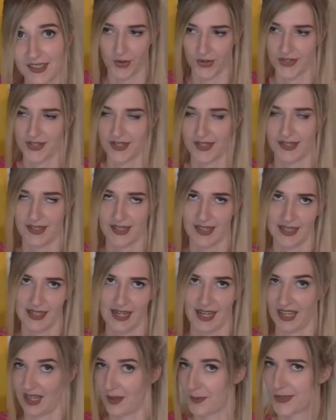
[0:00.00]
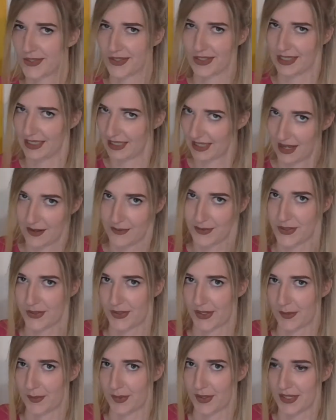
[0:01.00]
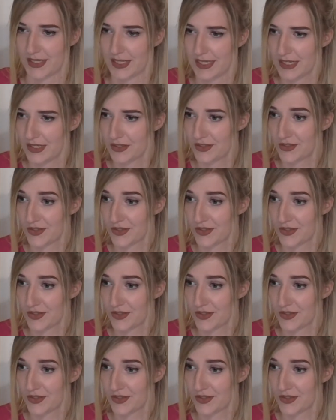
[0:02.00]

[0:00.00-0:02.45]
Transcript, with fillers: Personally, I absolutely love screen printing,